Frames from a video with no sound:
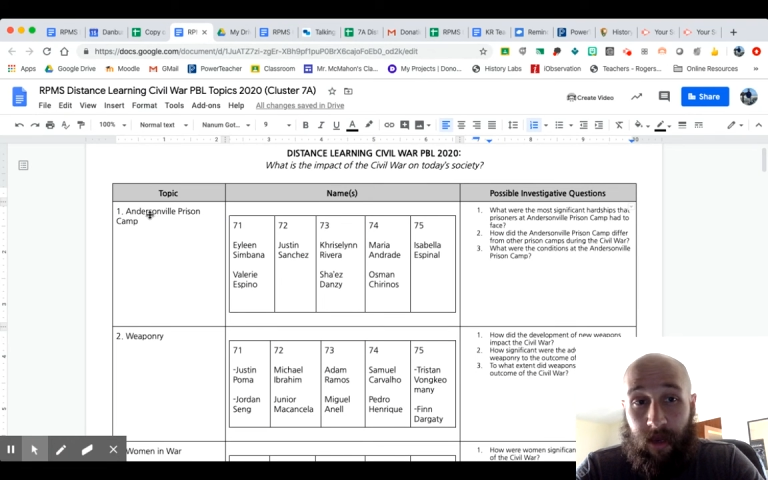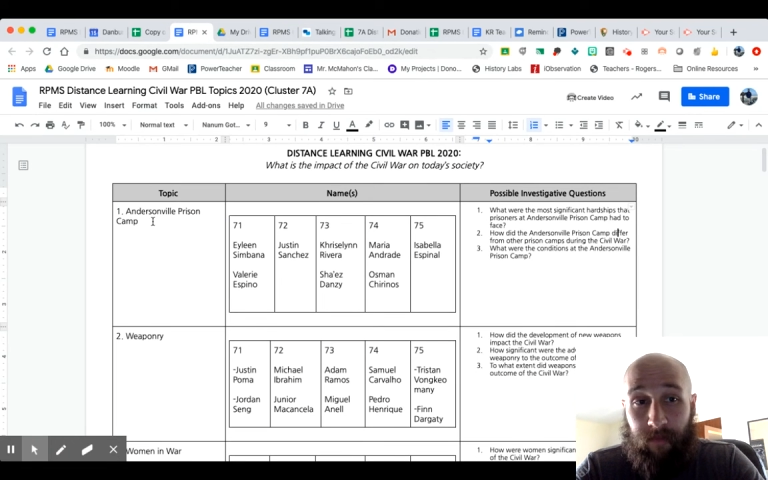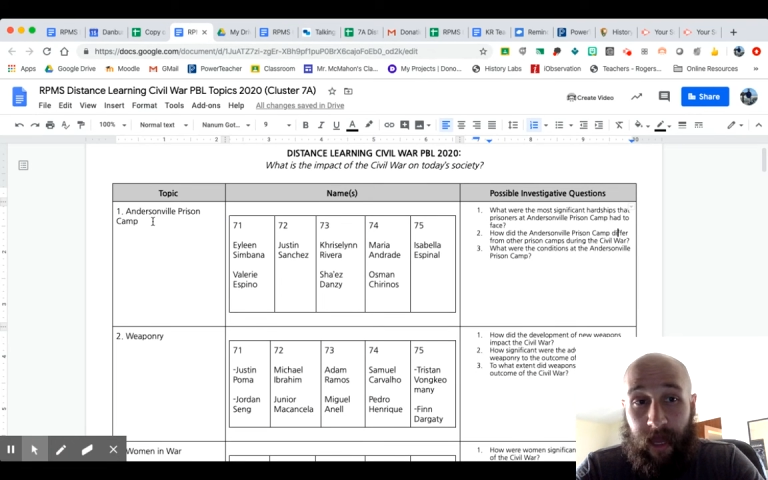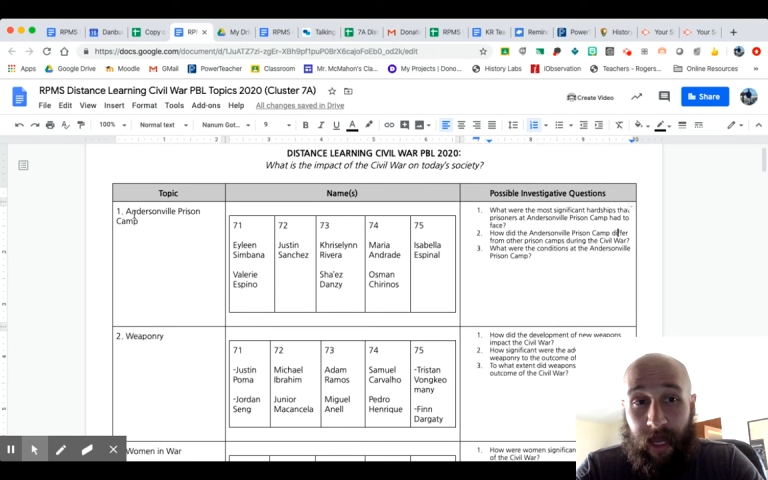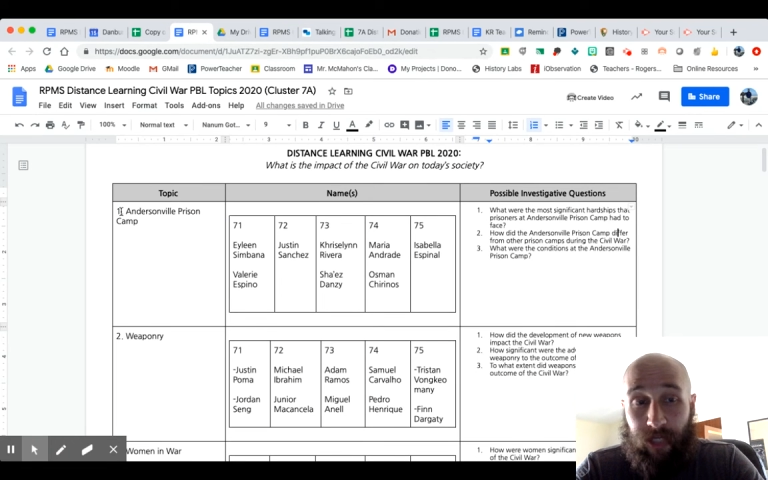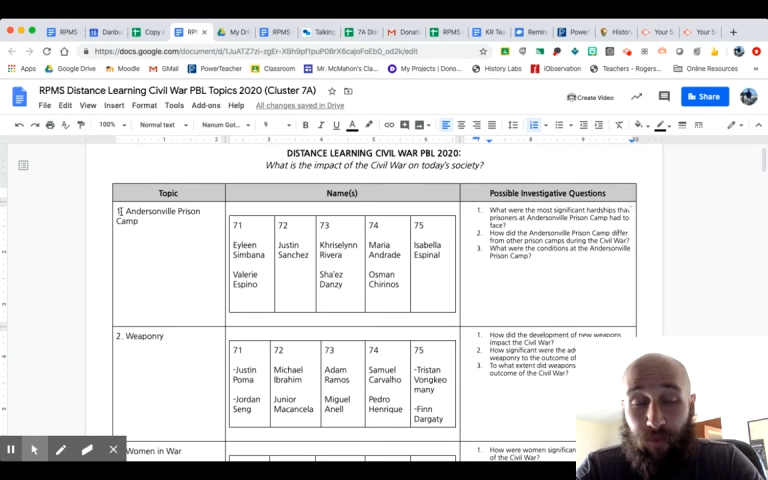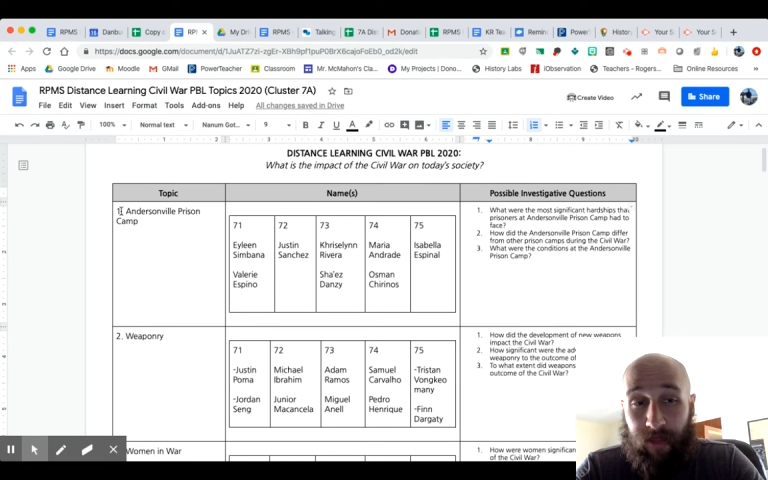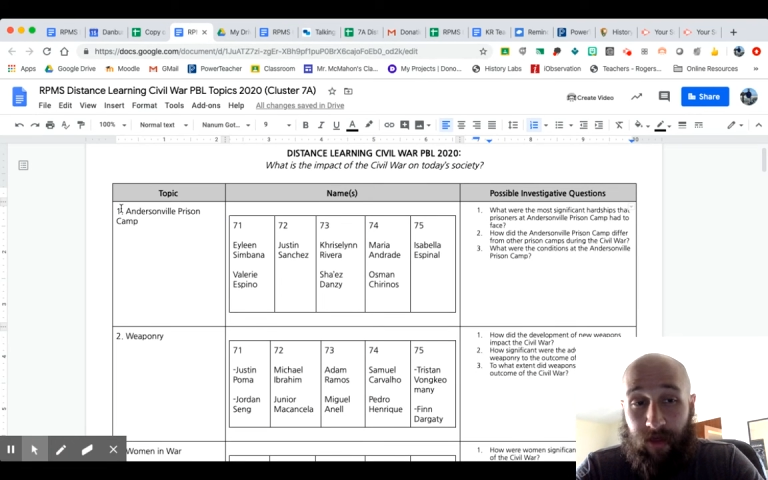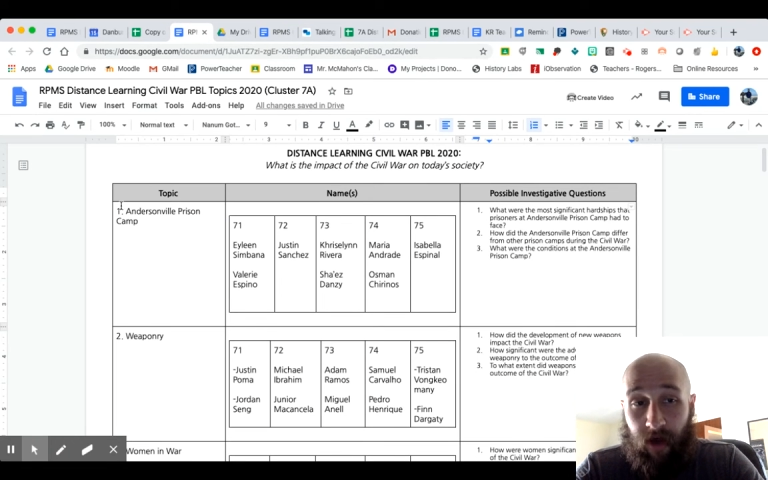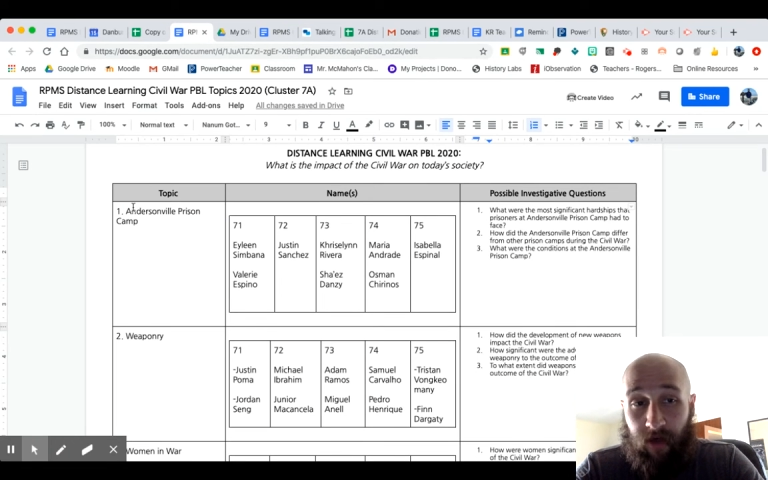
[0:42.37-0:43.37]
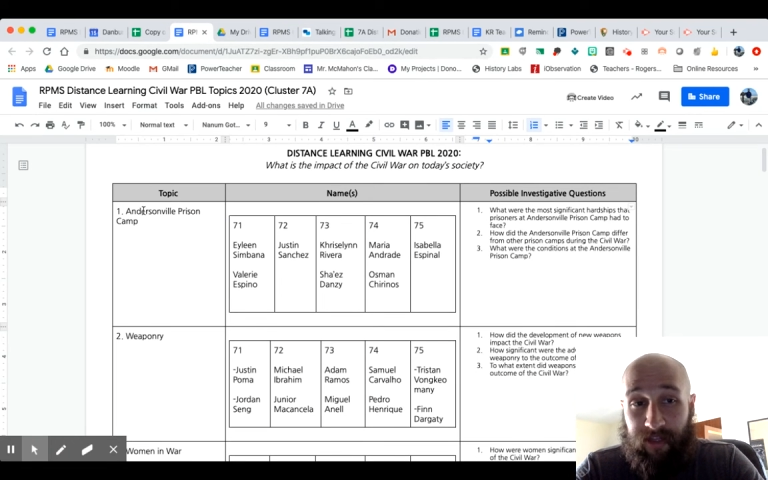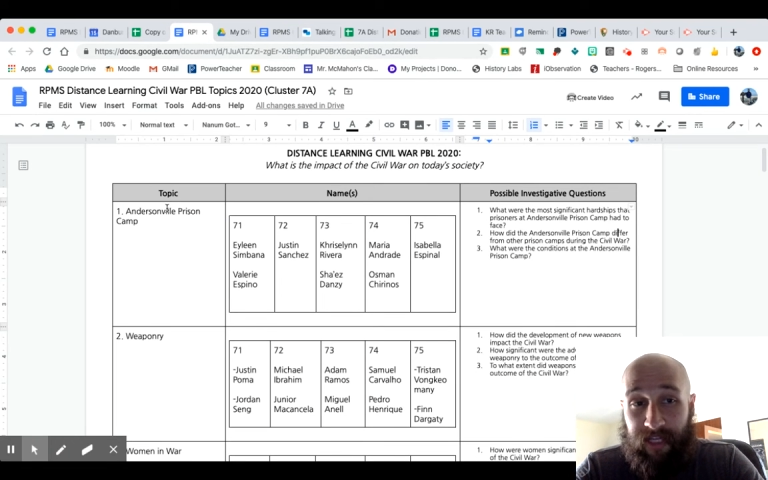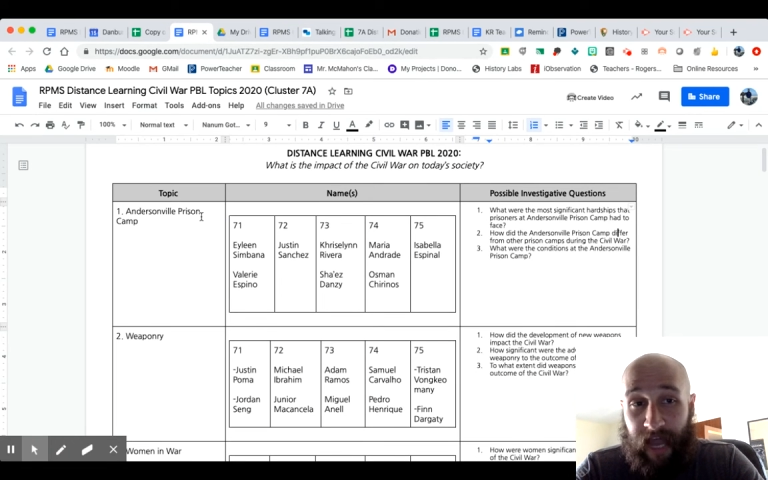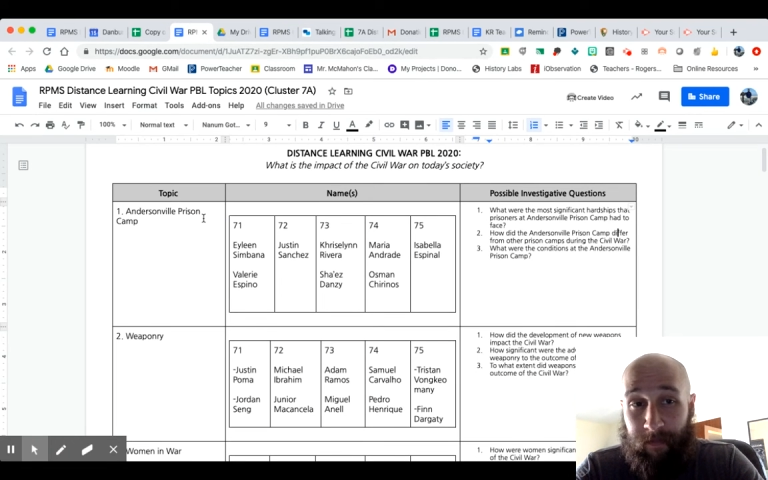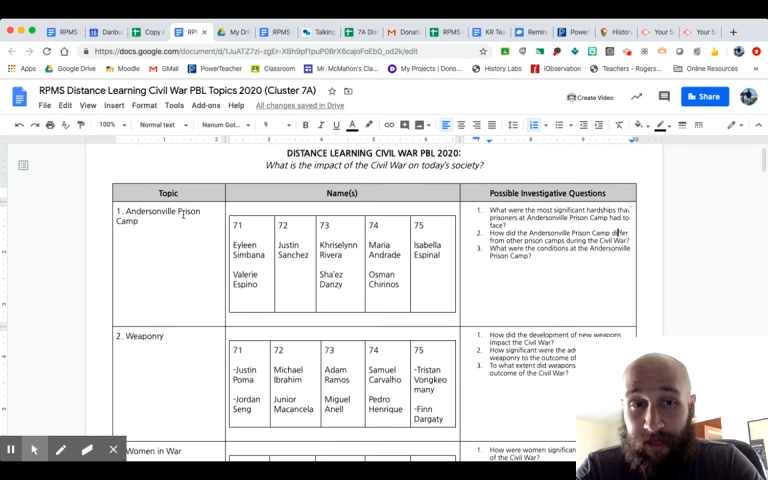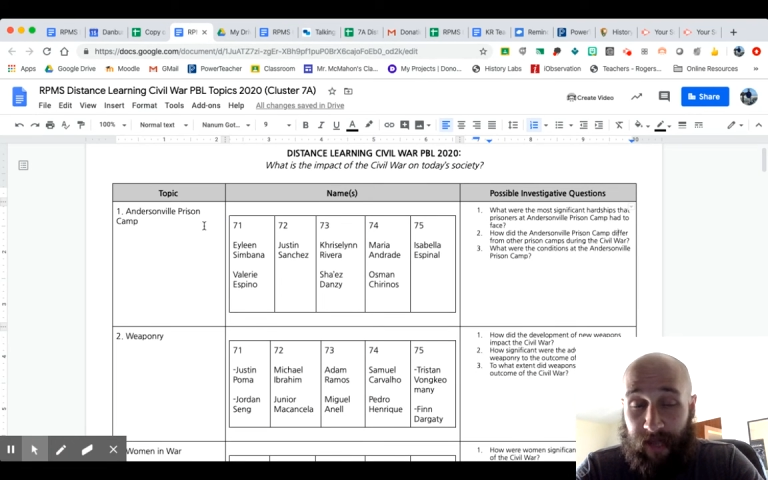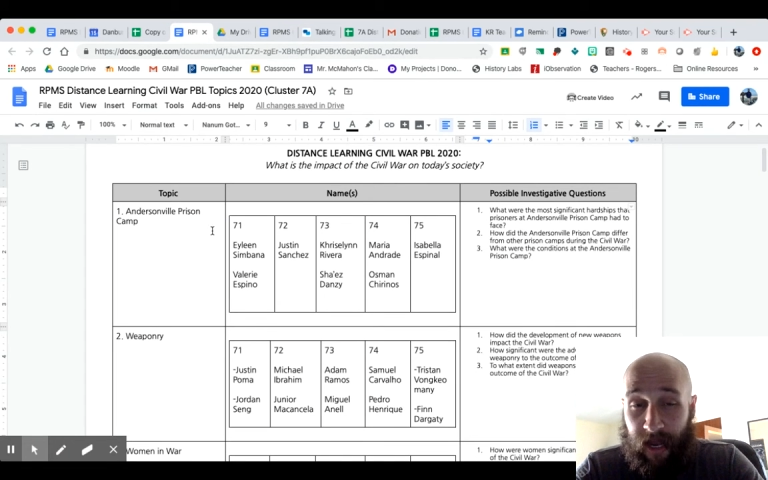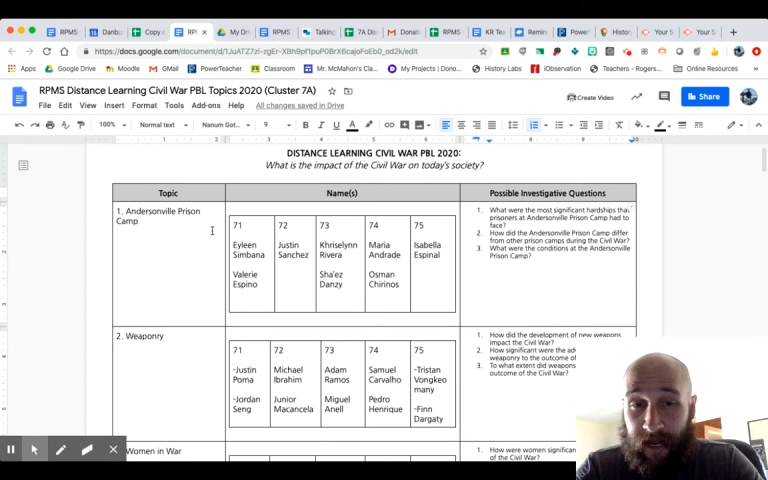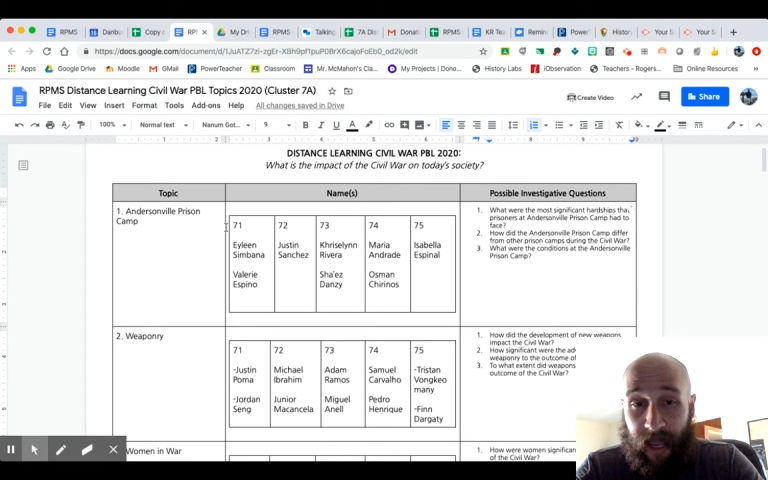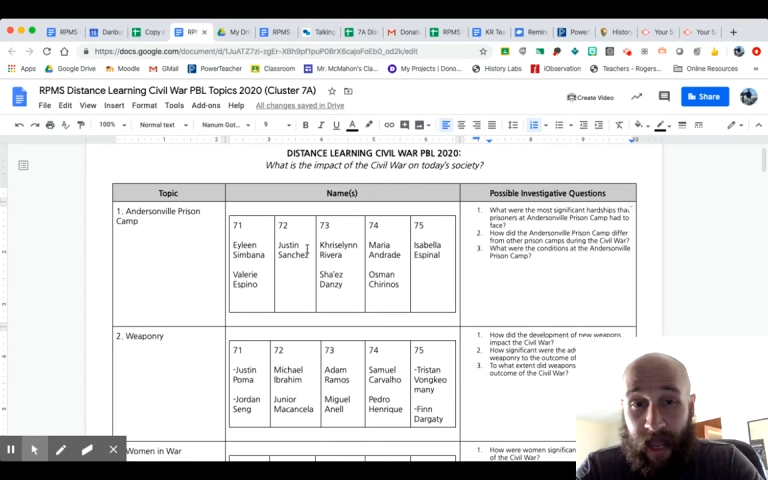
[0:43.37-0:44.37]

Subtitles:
page with all the topics on it